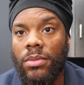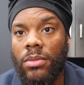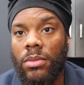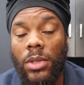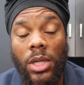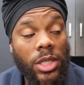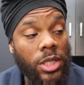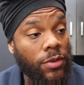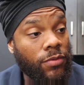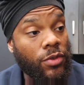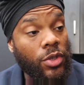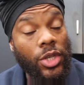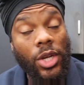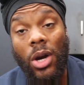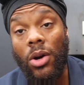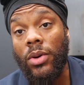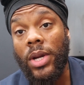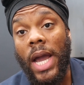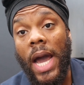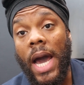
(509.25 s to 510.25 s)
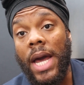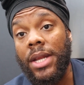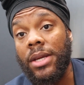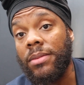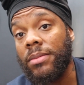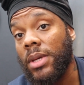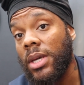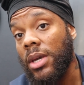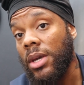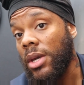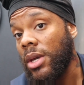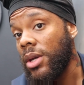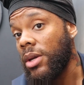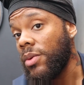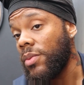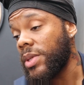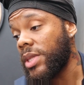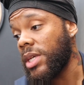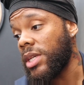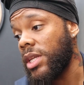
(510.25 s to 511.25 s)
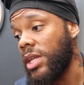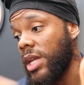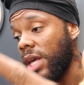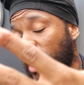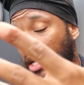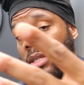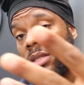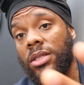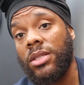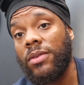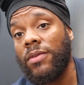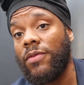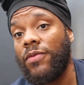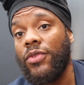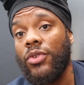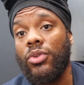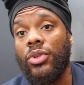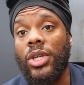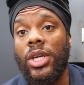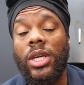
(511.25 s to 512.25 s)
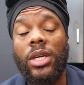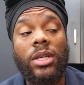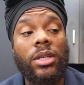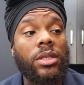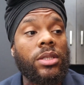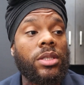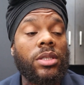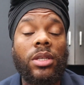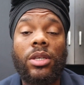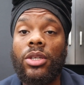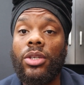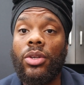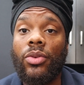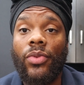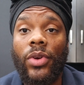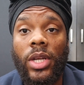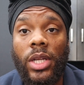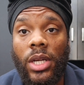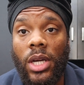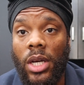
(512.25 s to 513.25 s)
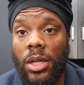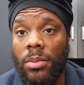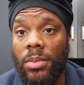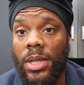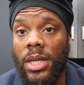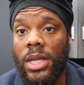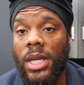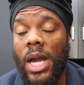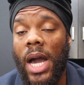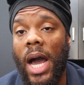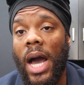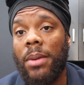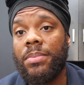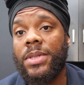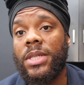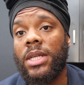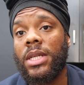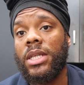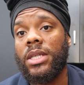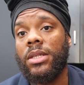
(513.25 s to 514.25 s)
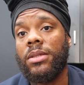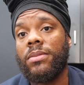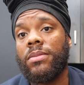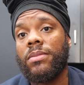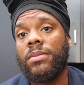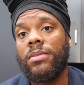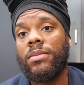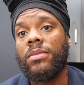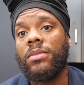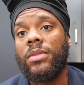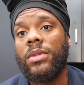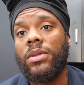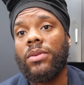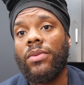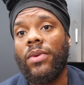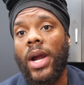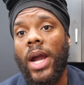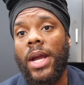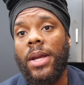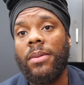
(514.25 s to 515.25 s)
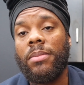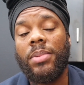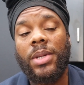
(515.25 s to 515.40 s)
Because if you don't got it, within the next few years, you're really going to be obsolete, right?